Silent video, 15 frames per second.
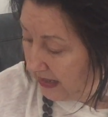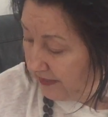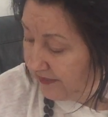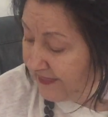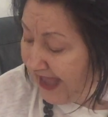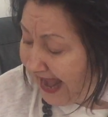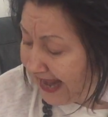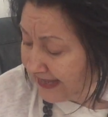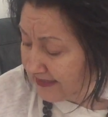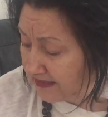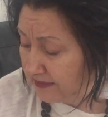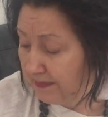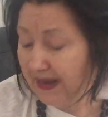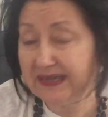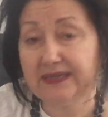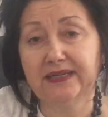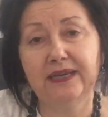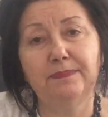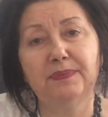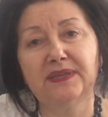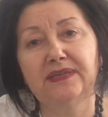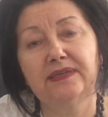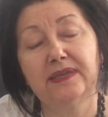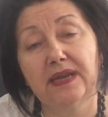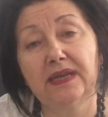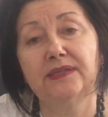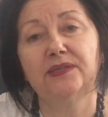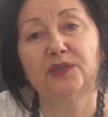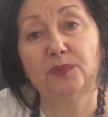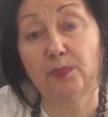That's my deepest
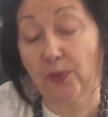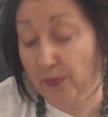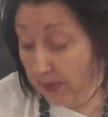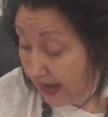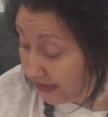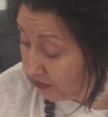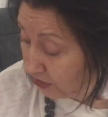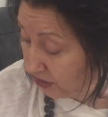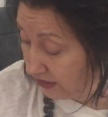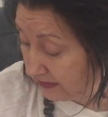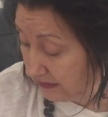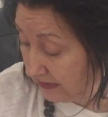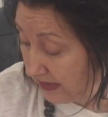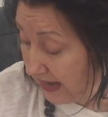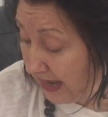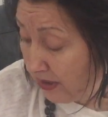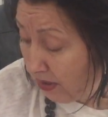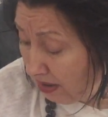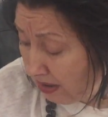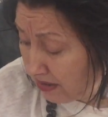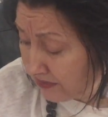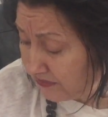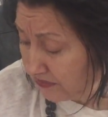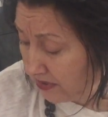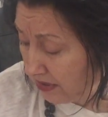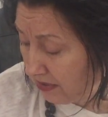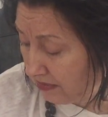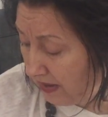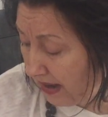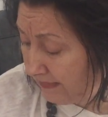inspiration. And
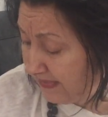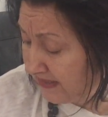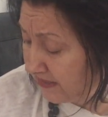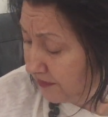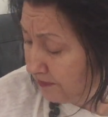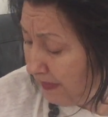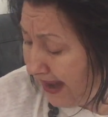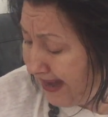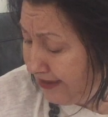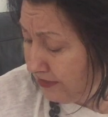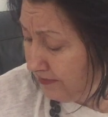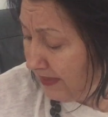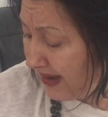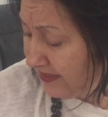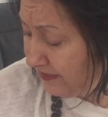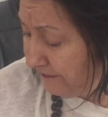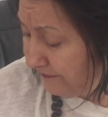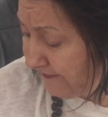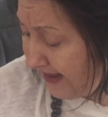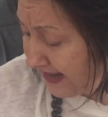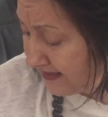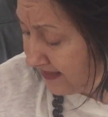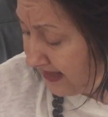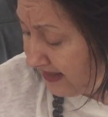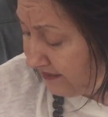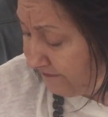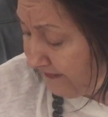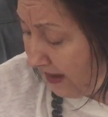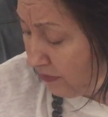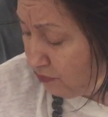also, I'm inspired by the fact that
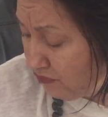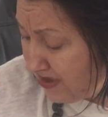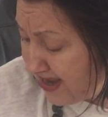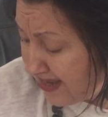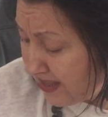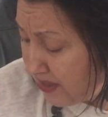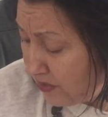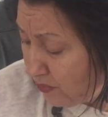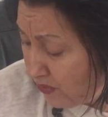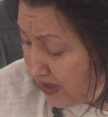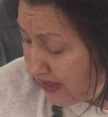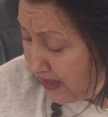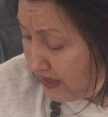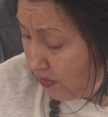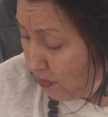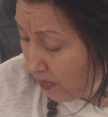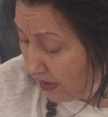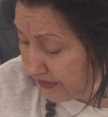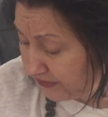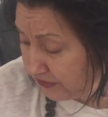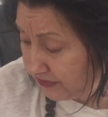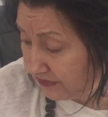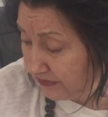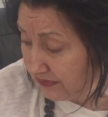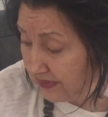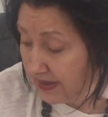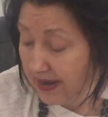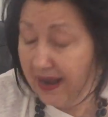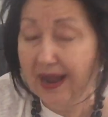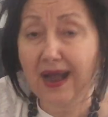if I really, really want to,
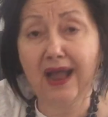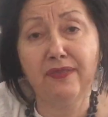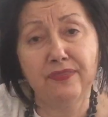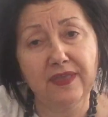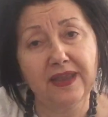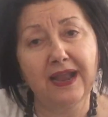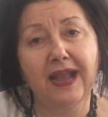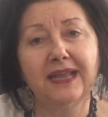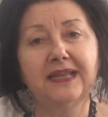I think I